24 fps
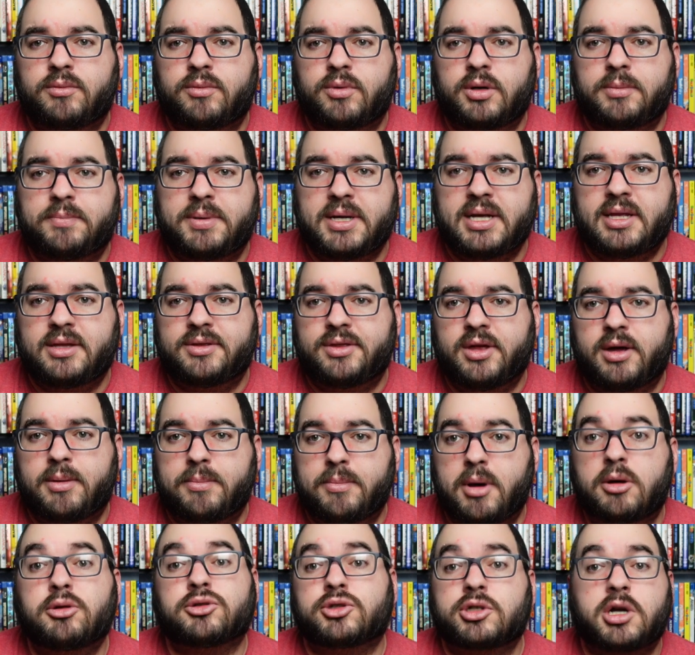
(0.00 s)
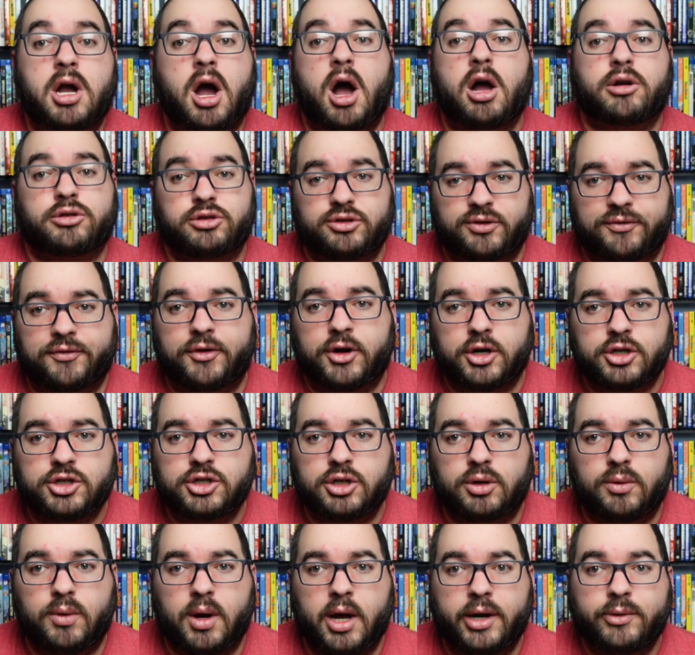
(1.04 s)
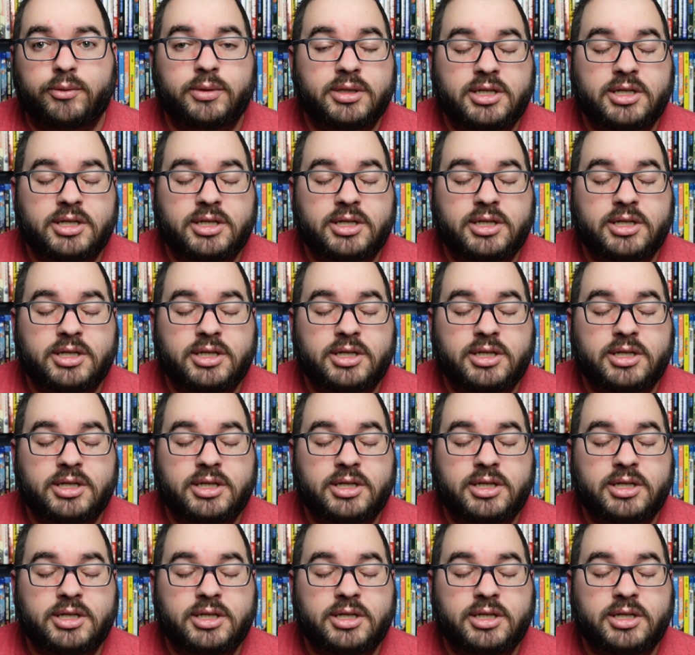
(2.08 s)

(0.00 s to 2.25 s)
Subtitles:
would be the most controversial one,